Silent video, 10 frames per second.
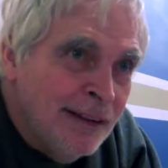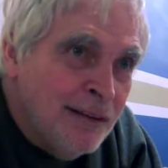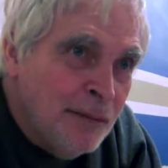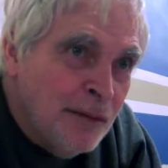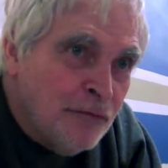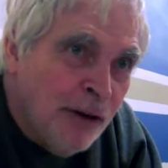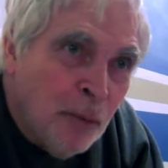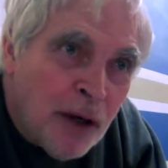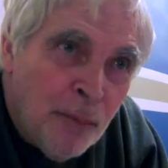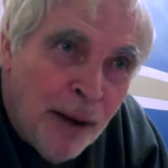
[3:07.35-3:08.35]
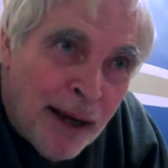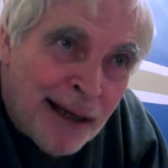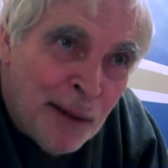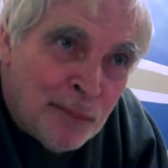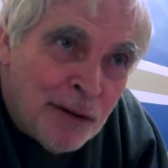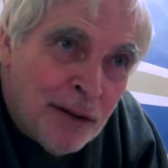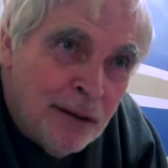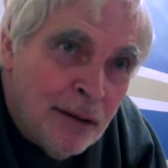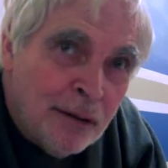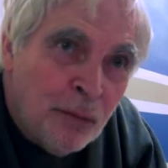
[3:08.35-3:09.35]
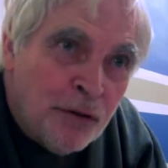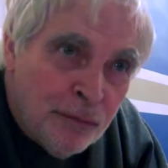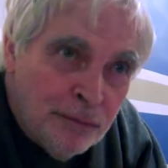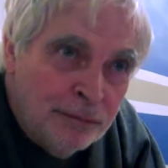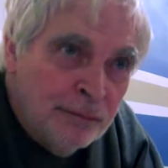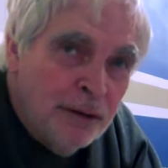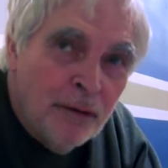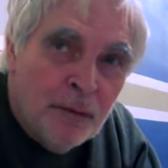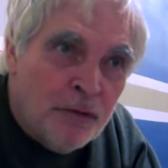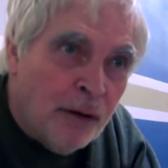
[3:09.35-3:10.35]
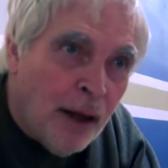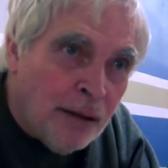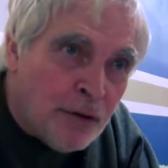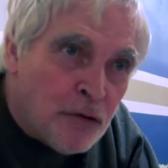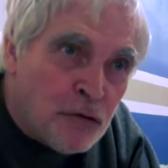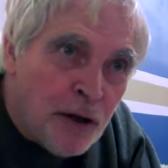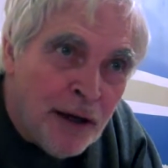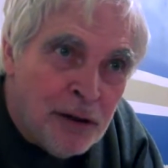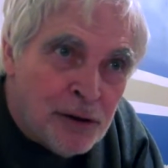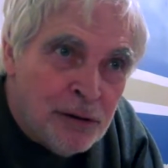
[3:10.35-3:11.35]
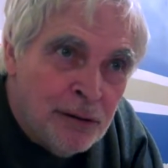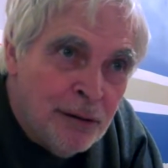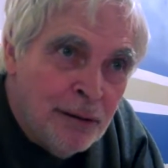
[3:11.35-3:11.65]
and the tray would come back empty. And there was a lot of exchange.